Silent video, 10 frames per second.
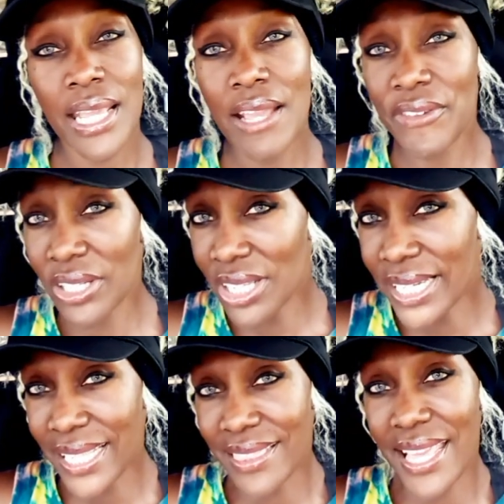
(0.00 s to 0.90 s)
If you
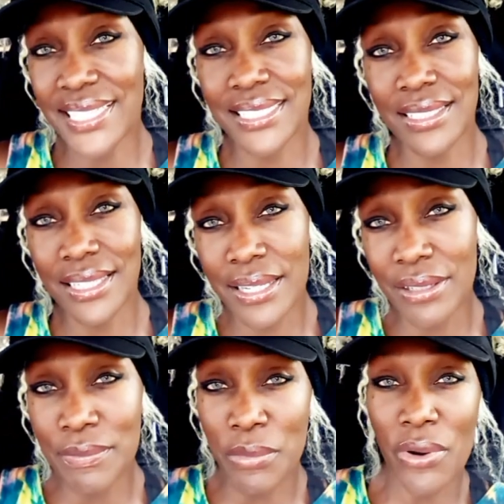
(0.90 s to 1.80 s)
look at things a
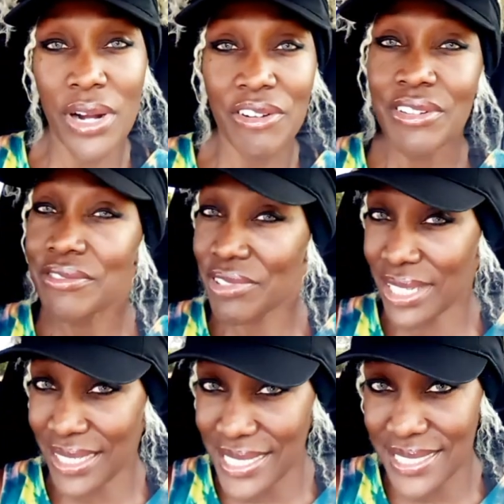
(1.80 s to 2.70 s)
little more
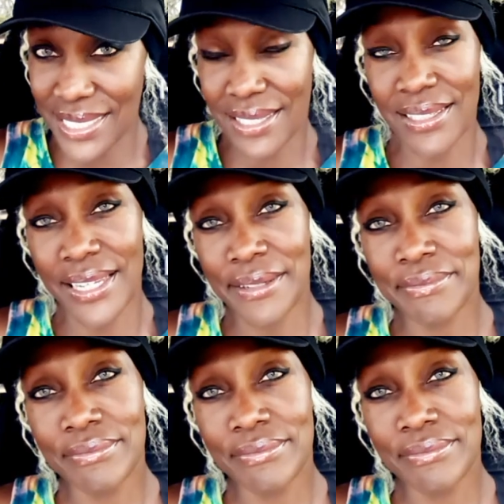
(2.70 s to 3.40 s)
realistically,